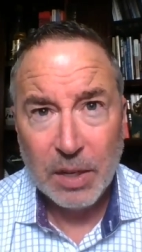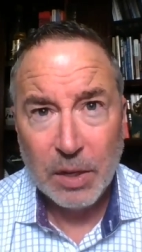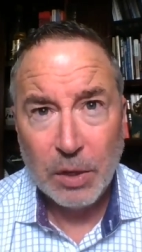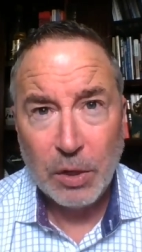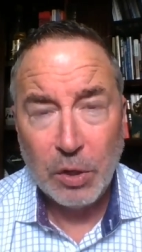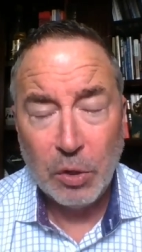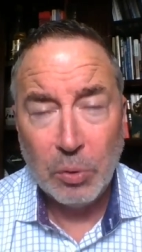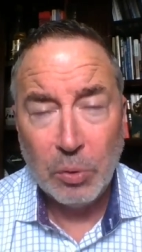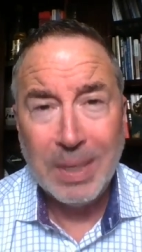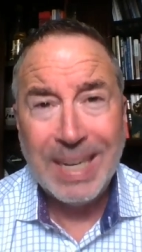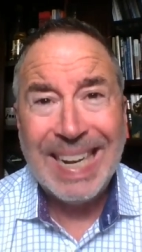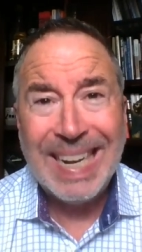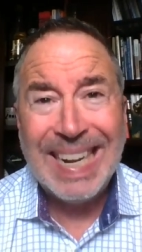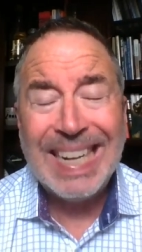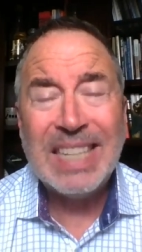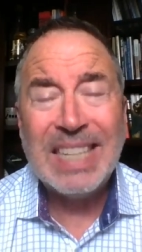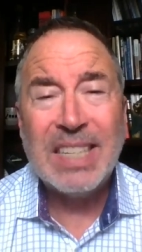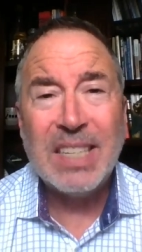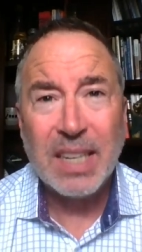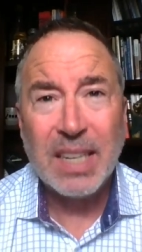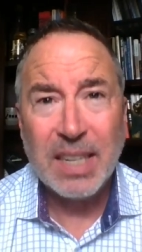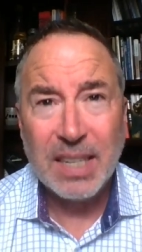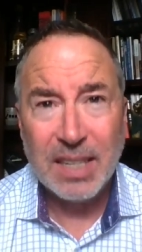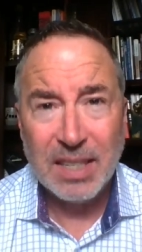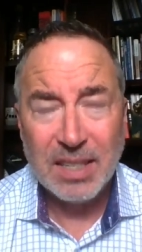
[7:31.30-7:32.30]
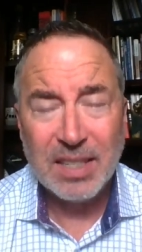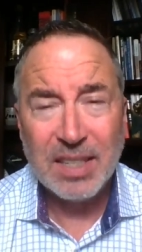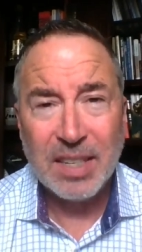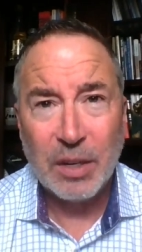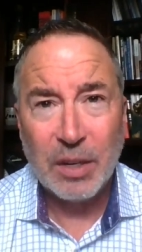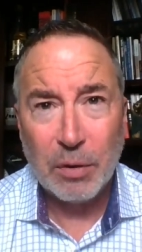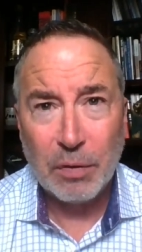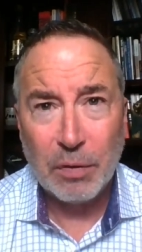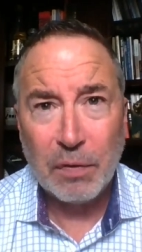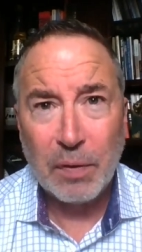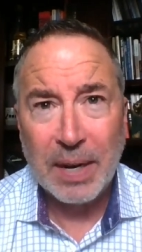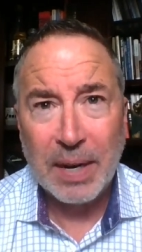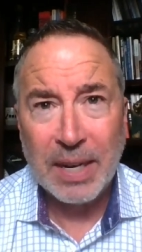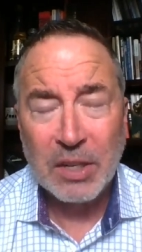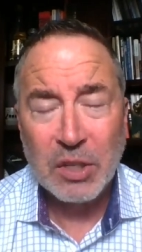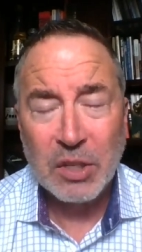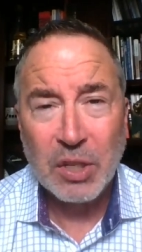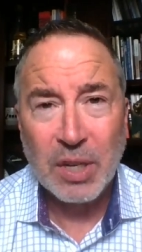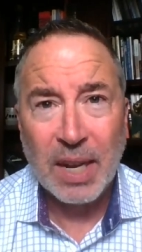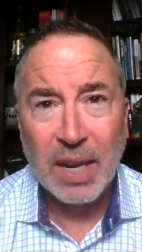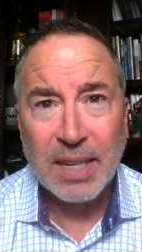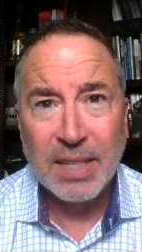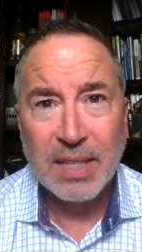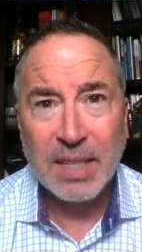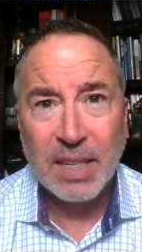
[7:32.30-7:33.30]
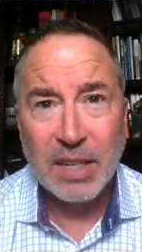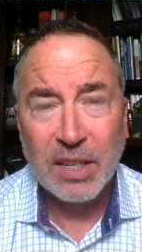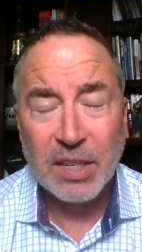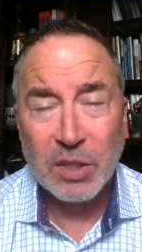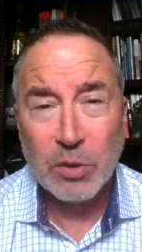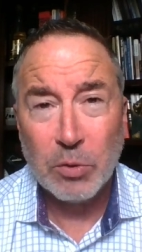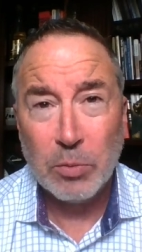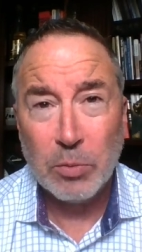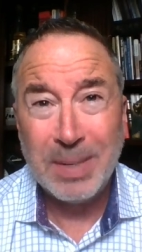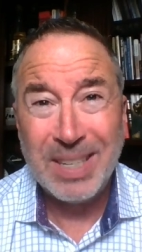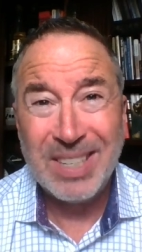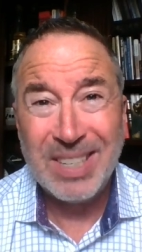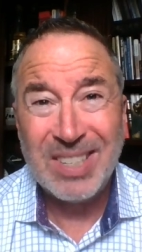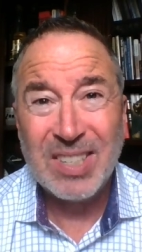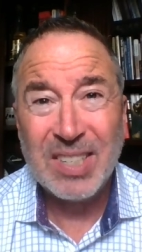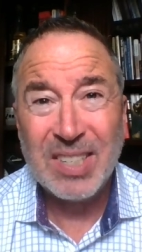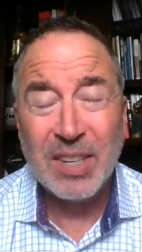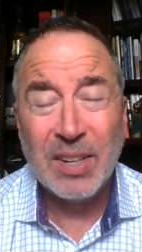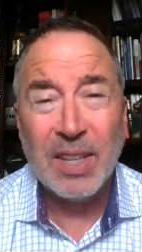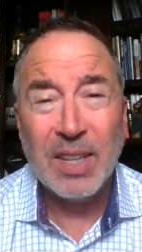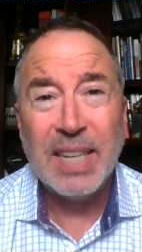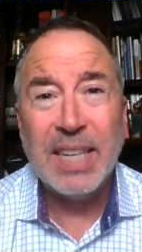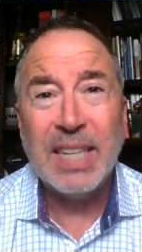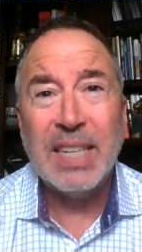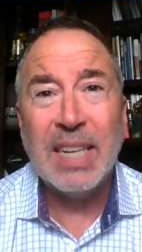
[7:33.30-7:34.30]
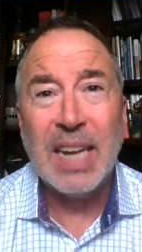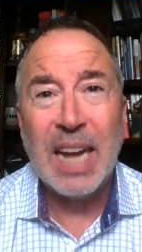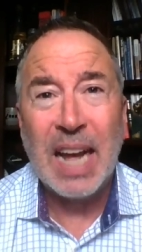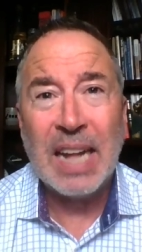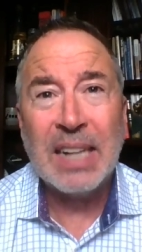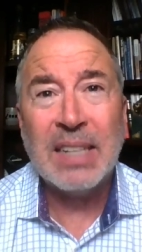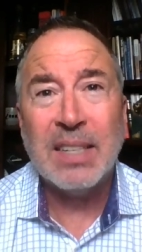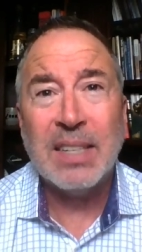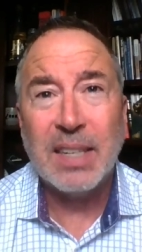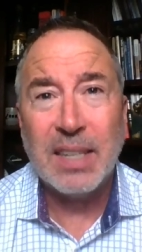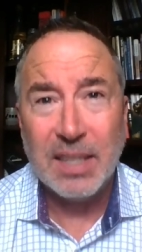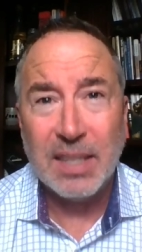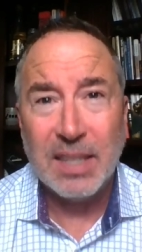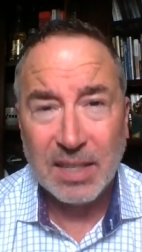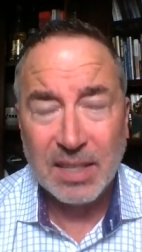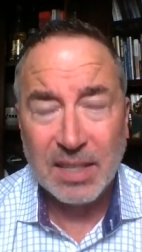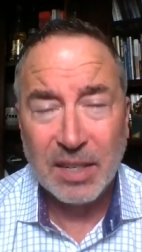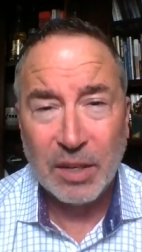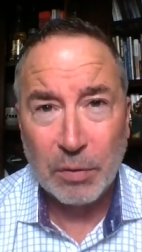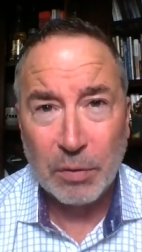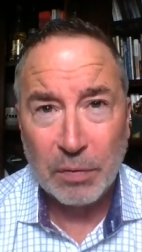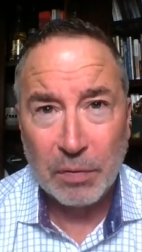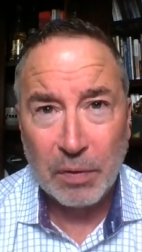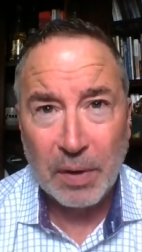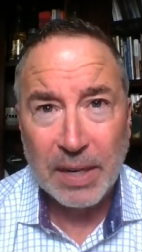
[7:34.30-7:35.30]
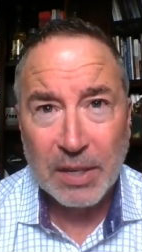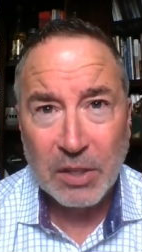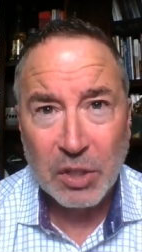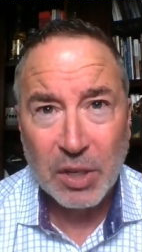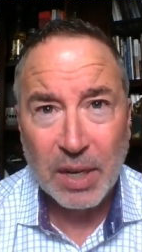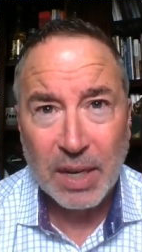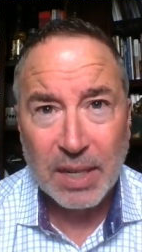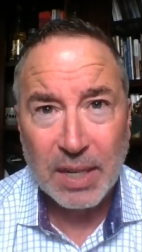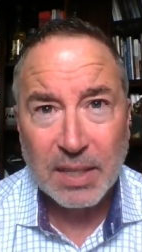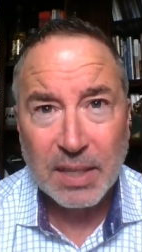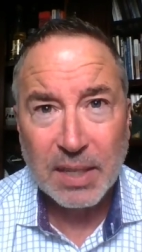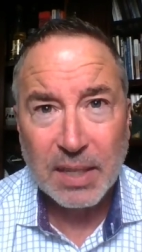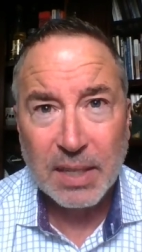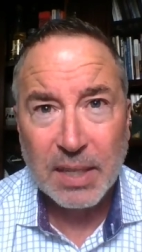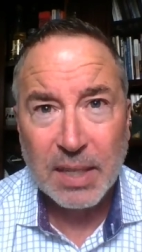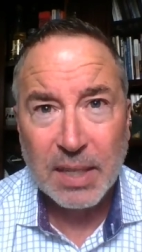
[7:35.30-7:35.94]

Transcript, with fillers: you need to consider franchising because it would be silly not to consider franchising